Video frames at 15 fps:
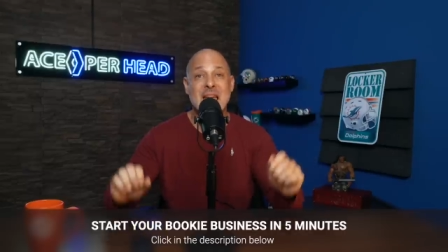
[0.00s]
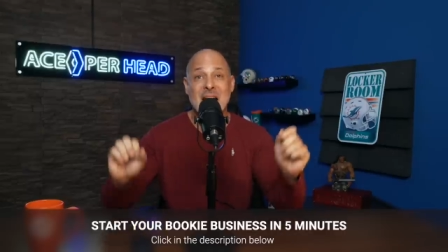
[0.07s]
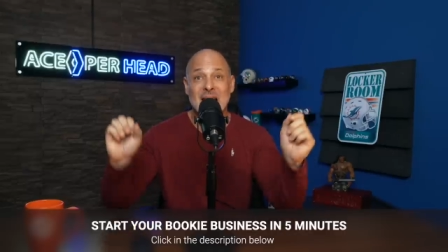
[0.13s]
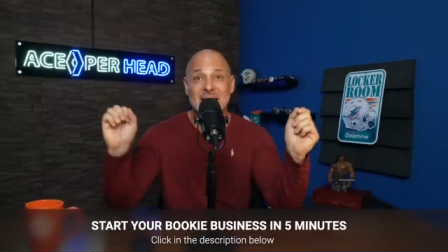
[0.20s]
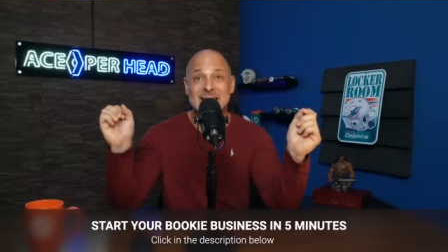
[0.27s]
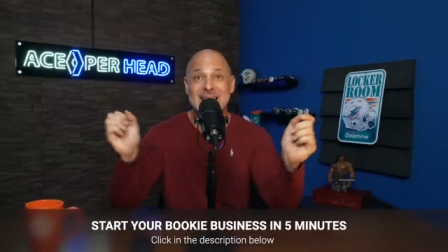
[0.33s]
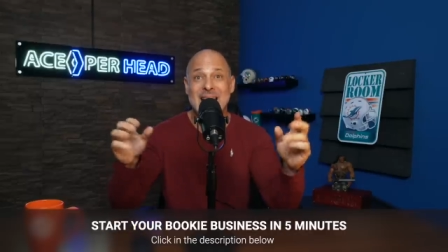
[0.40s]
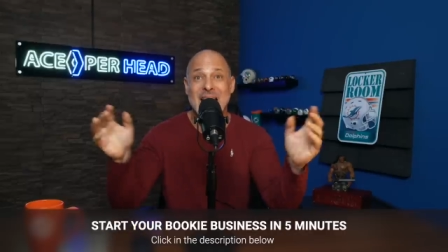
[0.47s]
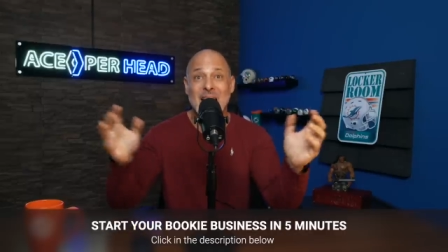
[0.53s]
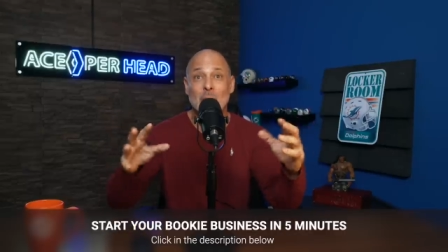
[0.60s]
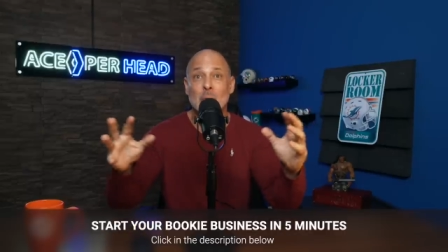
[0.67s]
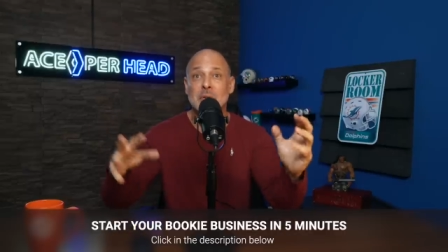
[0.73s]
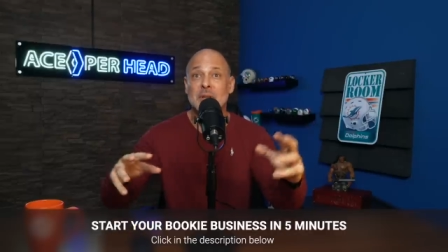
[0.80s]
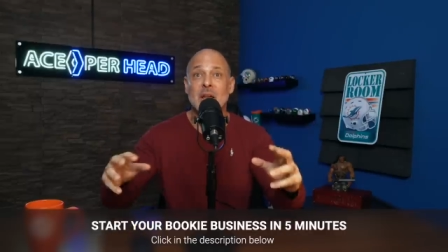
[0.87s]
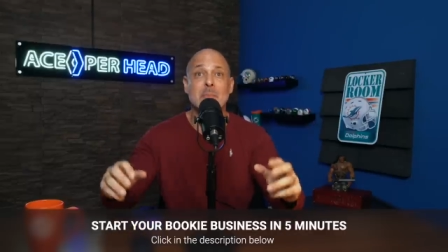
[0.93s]
and
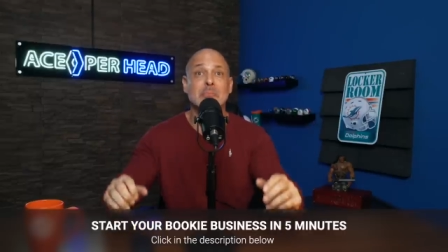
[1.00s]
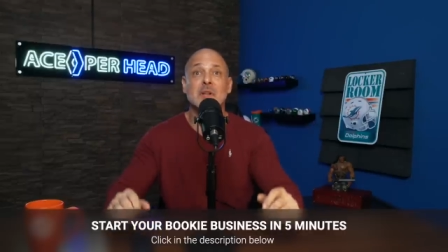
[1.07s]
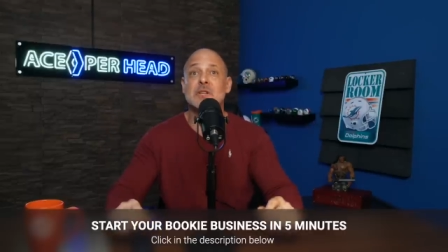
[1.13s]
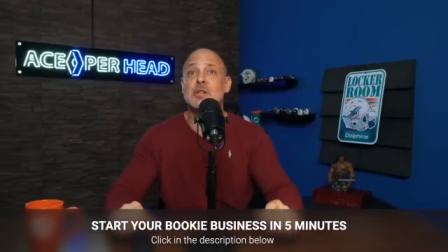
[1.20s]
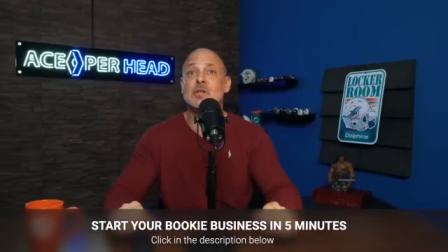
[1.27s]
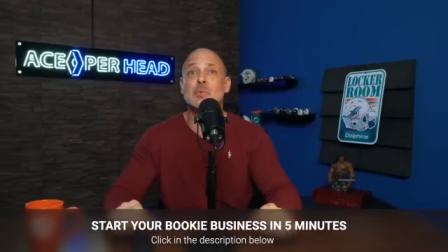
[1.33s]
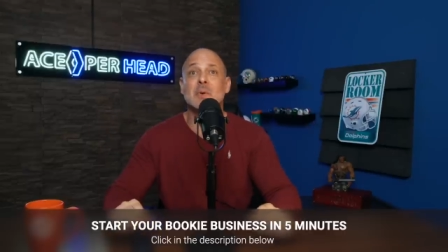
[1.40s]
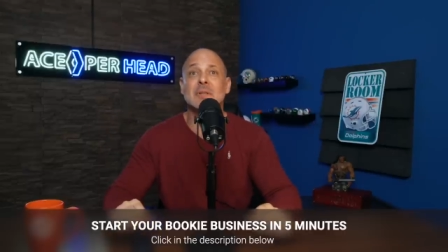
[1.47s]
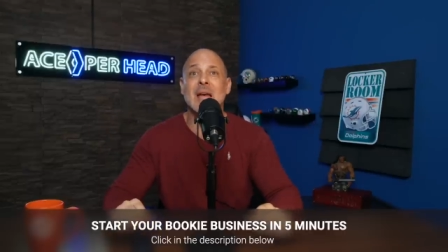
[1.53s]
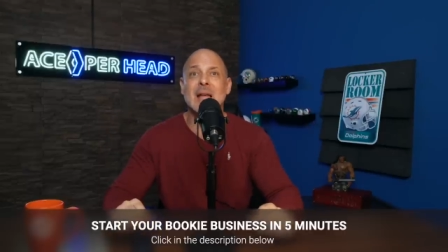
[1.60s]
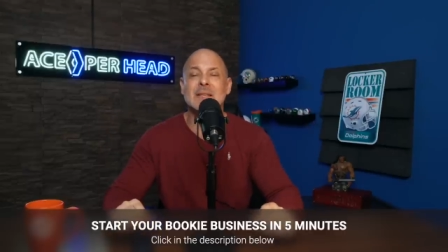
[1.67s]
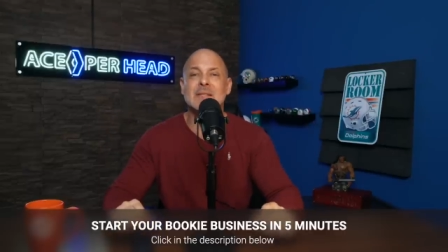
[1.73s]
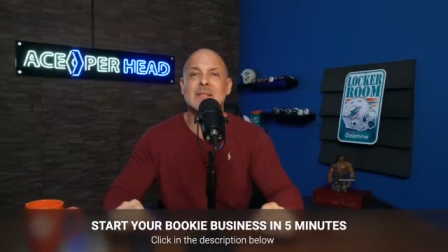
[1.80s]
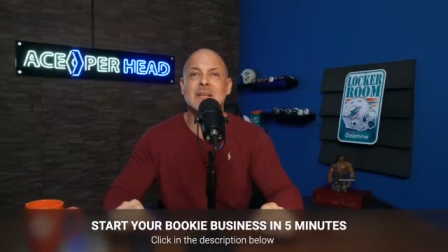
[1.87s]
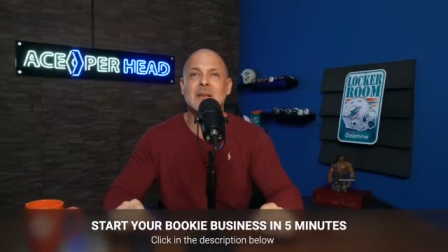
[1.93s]
attack with their blitzes with
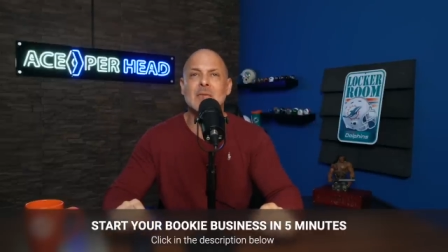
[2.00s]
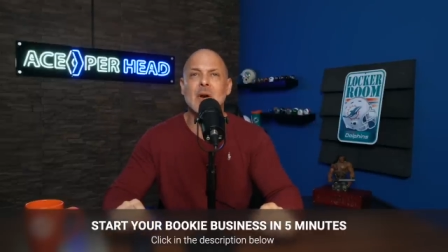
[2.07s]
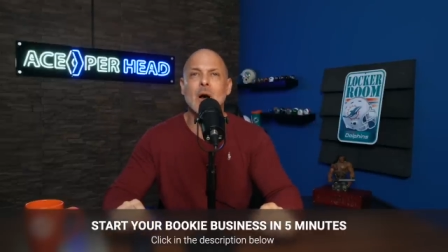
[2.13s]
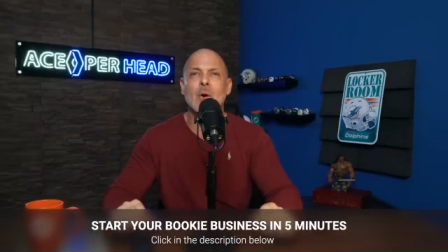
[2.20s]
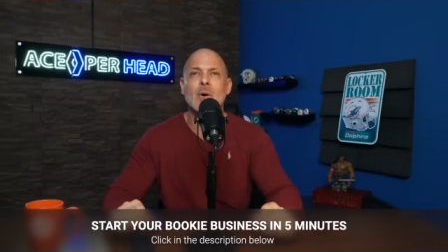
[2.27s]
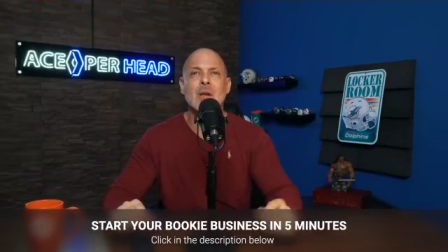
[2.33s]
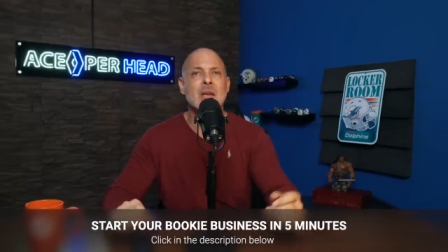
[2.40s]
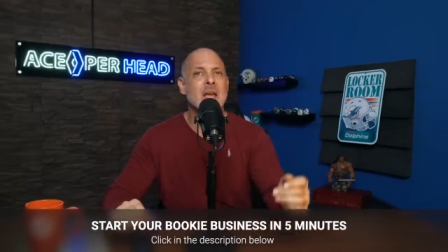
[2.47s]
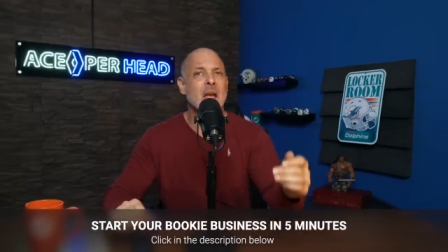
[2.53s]
that zero,